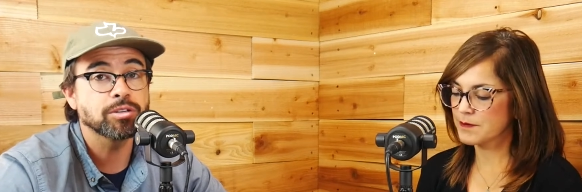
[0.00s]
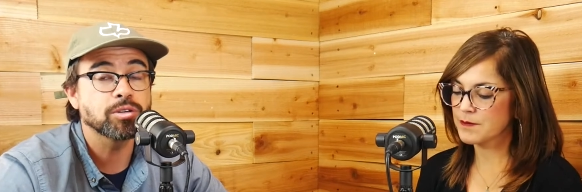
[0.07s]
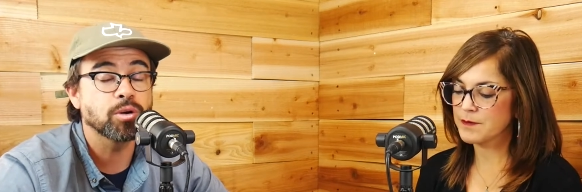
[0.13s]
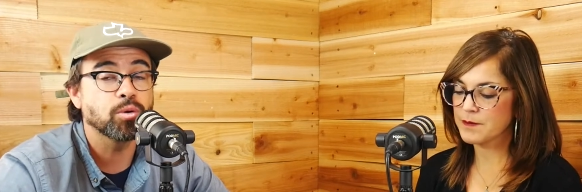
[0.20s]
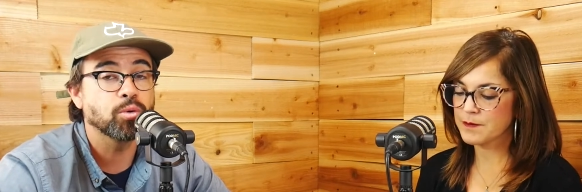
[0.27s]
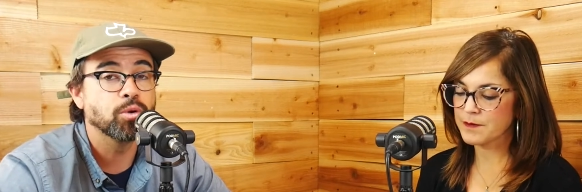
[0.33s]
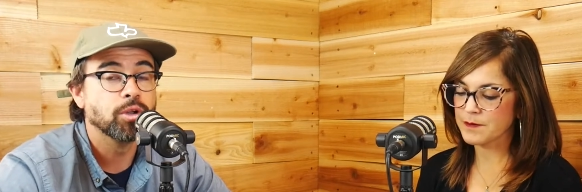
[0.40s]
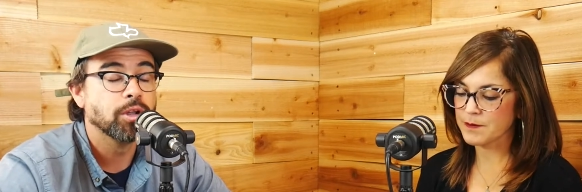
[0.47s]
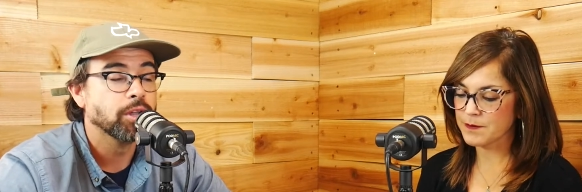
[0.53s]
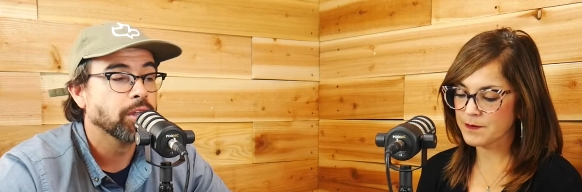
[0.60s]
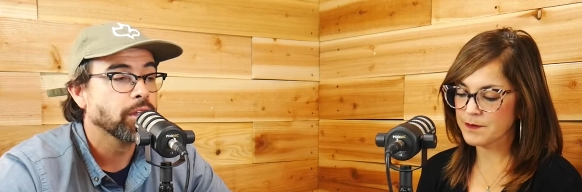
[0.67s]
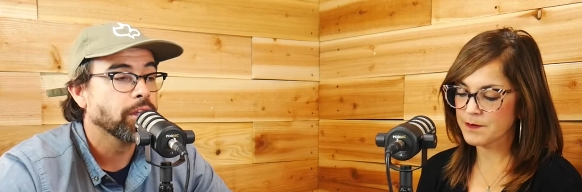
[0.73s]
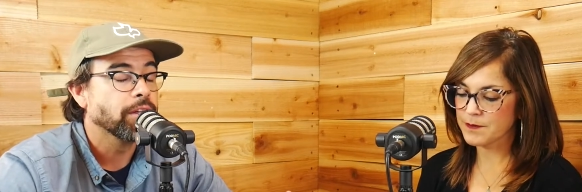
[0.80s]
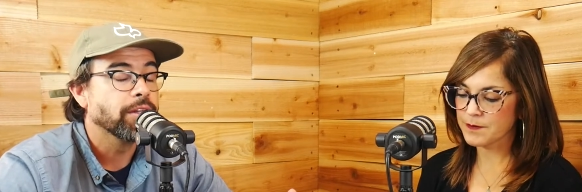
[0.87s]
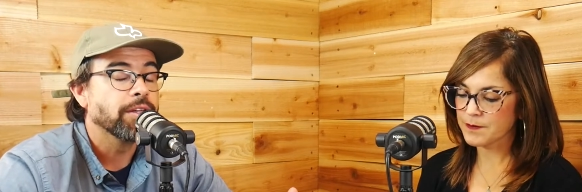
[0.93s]
Speaker 1: So,
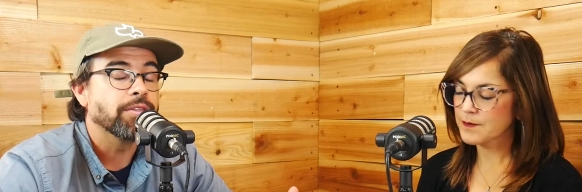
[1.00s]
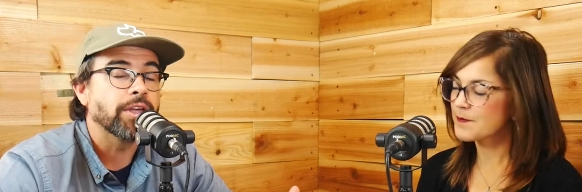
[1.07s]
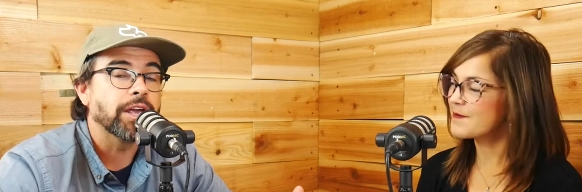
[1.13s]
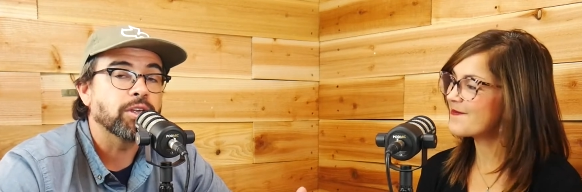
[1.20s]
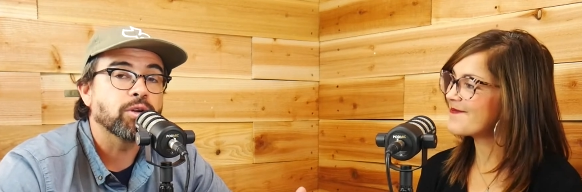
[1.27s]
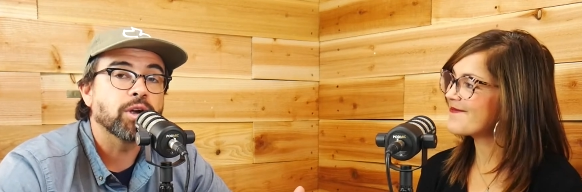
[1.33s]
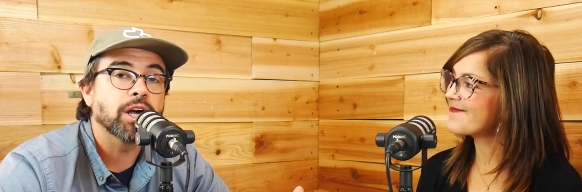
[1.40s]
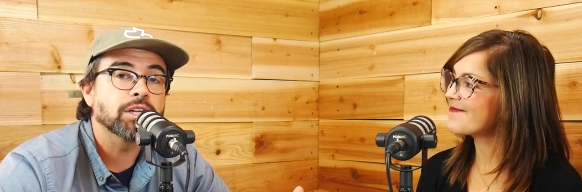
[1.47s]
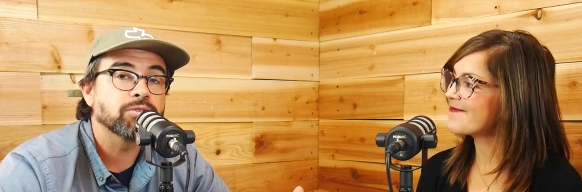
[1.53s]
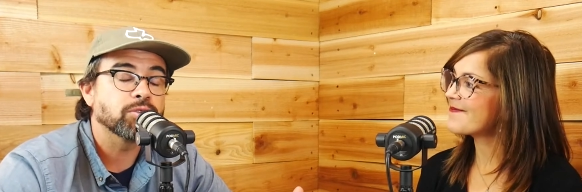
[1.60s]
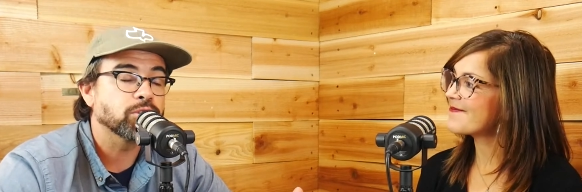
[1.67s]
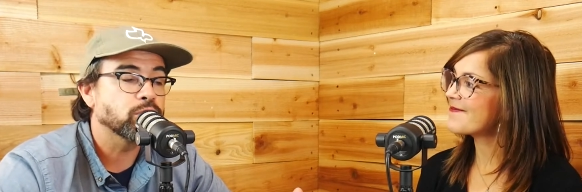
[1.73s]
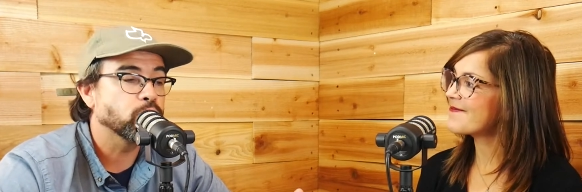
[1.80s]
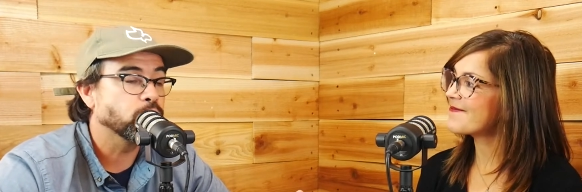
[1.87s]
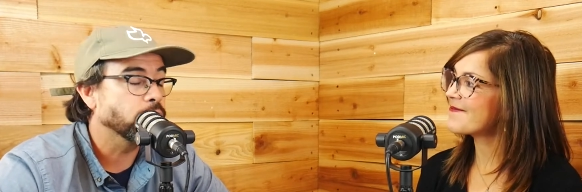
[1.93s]
thank you guys for
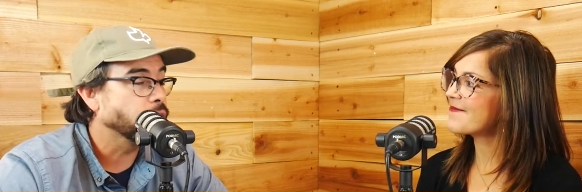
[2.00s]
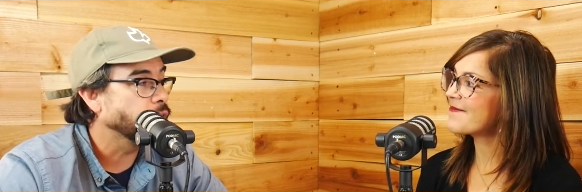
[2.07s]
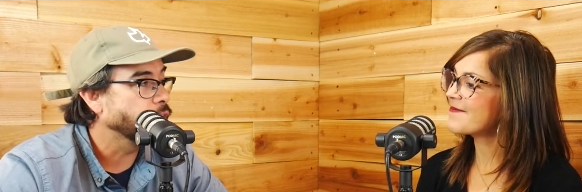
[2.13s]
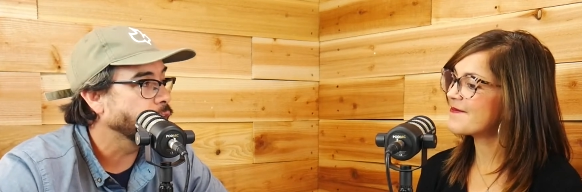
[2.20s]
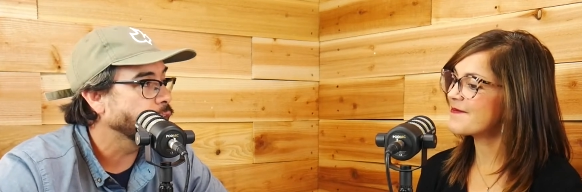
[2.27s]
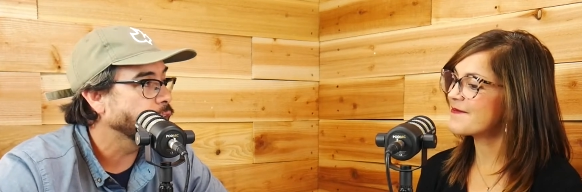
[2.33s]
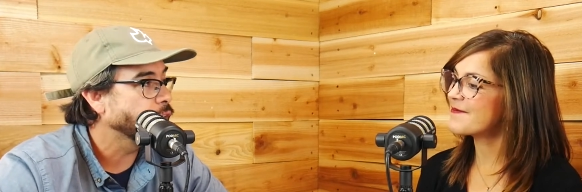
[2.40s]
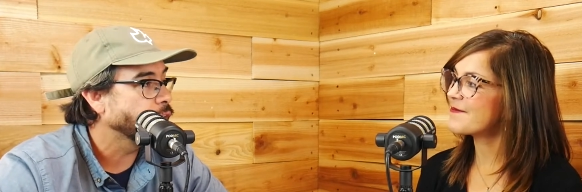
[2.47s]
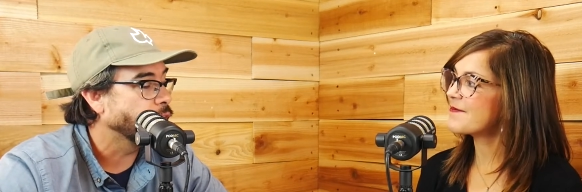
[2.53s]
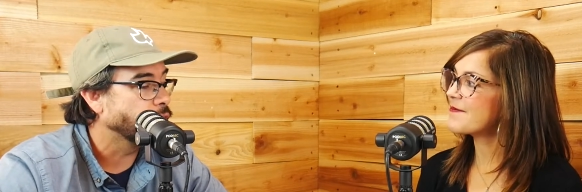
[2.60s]
tuning in.